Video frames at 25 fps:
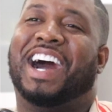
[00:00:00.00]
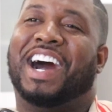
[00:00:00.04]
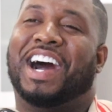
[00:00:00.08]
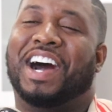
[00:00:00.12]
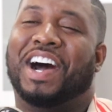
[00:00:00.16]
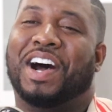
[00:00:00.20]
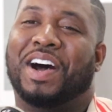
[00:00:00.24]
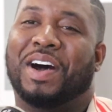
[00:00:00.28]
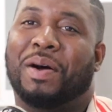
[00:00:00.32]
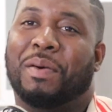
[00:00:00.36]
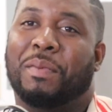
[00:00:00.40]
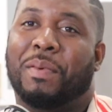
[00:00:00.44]

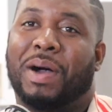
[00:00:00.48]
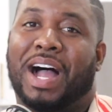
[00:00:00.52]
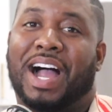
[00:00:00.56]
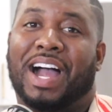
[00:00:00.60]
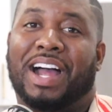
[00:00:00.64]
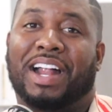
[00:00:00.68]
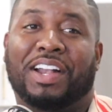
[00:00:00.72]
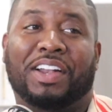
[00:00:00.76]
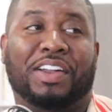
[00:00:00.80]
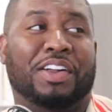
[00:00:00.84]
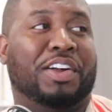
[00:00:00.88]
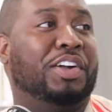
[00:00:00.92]

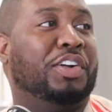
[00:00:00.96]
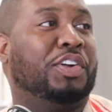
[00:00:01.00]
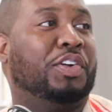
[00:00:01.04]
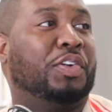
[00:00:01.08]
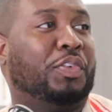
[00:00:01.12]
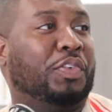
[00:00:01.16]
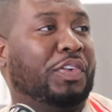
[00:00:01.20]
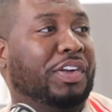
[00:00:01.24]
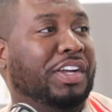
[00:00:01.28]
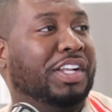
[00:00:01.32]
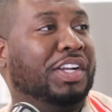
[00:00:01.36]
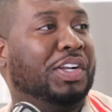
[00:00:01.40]
I
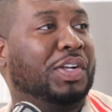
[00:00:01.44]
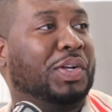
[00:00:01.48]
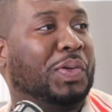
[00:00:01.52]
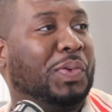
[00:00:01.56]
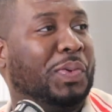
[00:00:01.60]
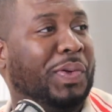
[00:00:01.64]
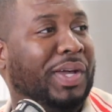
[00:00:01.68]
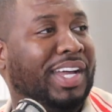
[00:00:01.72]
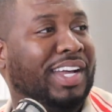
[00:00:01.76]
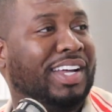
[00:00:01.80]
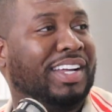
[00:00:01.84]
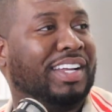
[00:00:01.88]
learned real
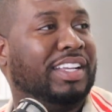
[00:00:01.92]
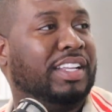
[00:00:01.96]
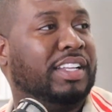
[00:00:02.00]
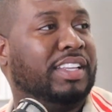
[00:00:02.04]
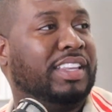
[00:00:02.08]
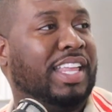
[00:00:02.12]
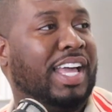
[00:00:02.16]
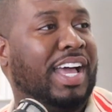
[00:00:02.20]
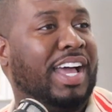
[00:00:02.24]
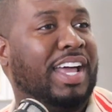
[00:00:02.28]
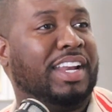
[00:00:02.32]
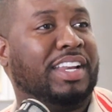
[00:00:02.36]
quick
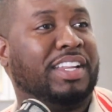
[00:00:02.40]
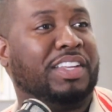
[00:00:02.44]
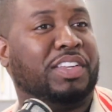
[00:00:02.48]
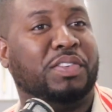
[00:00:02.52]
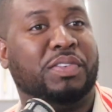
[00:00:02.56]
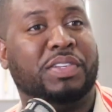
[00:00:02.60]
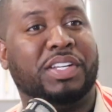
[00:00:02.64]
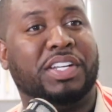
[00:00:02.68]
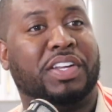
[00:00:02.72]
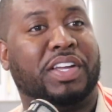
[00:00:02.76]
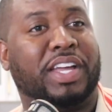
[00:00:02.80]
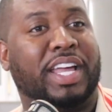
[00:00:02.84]

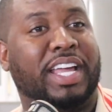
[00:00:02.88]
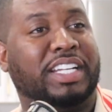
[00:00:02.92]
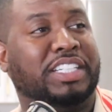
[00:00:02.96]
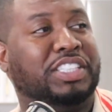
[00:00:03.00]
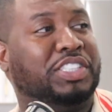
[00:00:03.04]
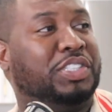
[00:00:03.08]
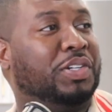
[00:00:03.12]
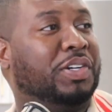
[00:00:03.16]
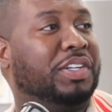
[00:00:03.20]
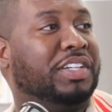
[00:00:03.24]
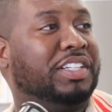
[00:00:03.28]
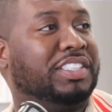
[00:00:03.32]
that you need to
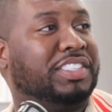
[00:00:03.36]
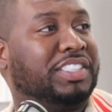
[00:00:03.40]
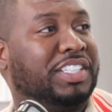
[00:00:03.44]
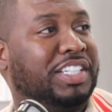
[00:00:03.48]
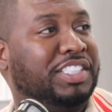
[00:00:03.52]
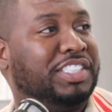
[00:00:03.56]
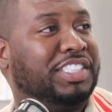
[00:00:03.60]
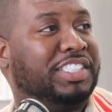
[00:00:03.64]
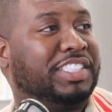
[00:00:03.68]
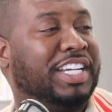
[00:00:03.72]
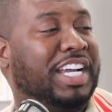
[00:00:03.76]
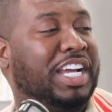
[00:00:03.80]
enjoy the
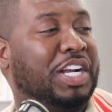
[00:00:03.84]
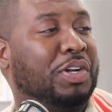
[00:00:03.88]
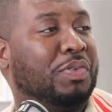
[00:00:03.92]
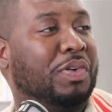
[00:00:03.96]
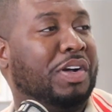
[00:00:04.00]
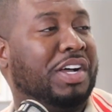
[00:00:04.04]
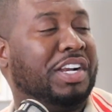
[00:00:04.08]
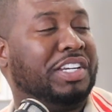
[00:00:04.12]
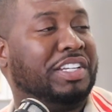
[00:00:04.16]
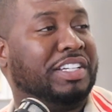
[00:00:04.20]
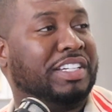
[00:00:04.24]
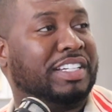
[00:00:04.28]

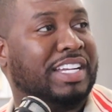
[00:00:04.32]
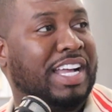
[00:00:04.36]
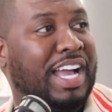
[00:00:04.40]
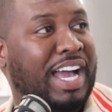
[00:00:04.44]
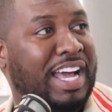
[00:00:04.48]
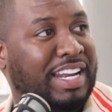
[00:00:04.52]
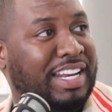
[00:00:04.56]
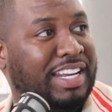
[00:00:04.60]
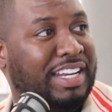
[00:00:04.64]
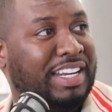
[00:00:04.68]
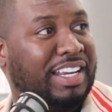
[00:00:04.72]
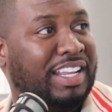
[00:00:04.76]
sunshine while you
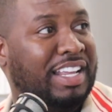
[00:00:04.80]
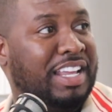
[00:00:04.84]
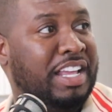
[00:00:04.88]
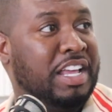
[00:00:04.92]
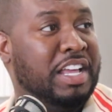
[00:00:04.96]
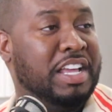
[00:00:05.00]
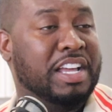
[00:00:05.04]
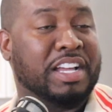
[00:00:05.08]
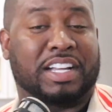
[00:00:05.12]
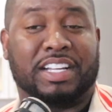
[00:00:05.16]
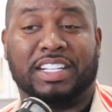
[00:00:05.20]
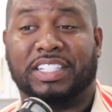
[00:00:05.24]
got it,
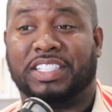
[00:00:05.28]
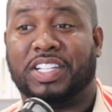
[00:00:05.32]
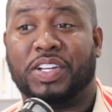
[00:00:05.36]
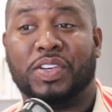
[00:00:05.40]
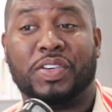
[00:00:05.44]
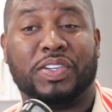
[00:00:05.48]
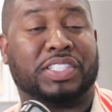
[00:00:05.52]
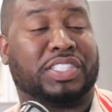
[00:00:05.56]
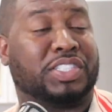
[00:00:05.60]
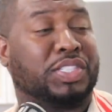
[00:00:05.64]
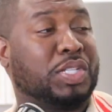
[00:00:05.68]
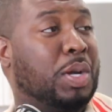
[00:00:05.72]
because
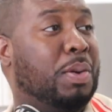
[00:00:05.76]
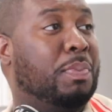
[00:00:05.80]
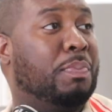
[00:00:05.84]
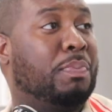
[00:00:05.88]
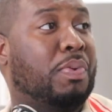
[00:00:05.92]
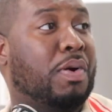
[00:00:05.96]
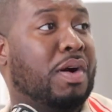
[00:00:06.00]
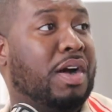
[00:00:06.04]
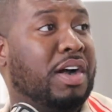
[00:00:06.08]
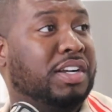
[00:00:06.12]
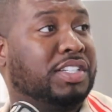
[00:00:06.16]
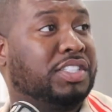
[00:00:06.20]
there are
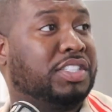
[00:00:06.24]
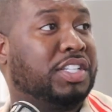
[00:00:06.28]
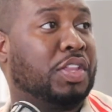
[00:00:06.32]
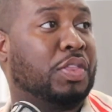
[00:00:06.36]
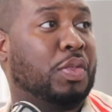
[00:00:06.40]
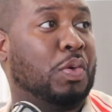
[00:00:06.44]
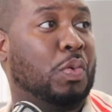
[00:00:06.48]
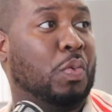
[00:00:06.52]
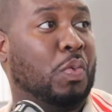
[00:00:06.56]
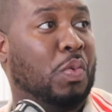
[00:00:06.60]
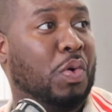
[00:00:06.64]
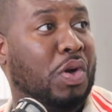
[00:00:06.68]
some parts
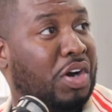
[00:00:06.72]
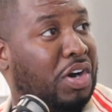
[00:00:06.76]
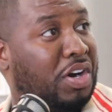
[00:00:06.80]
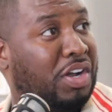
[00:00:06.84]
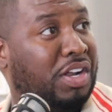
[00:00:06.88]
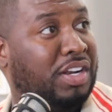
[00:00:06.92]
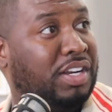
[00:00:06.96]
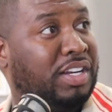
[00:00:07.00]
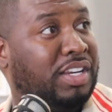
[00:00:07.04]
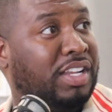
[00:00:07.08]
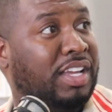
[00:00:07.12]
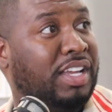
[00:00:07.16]
of the
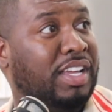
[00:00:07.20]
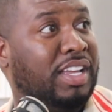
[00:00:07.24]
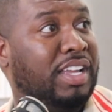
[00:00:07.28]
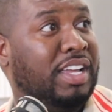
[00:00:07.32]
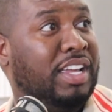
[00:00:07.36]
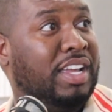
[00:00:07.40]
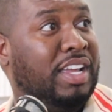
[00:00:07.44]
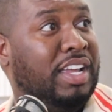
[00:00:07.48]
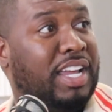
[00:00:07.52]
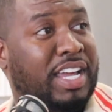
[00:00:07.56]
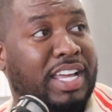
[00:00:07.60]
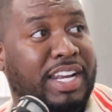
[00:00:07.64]
world,
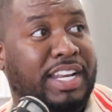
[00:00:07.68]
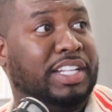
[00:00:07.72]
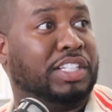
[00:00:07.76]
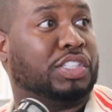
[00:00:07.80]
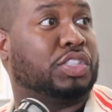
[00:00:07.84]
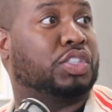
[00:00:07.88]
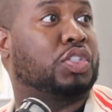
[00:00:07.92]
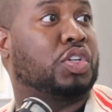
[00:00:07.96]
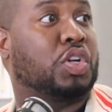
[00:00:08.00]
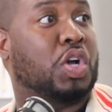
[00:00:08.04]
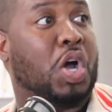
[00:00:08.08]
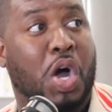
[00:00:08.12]
it
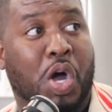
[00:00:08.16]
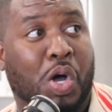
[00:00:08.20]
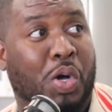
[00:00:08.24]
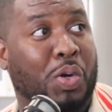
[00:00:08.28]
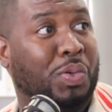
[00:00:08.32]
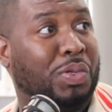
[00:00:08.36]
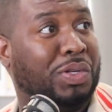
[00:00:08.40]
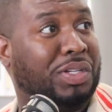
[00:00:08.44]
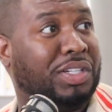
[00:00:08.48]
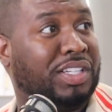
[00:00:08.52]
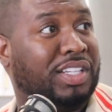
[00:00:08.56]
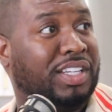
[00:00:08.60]
is
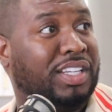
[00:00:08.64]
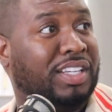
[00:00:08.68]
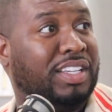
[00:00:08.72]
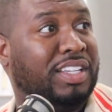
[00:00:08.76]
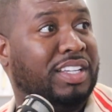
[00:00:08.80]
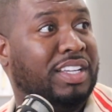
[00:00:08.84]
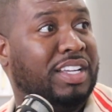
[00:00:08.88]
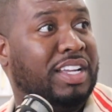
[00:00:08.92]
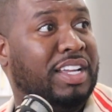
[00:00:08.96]
cold.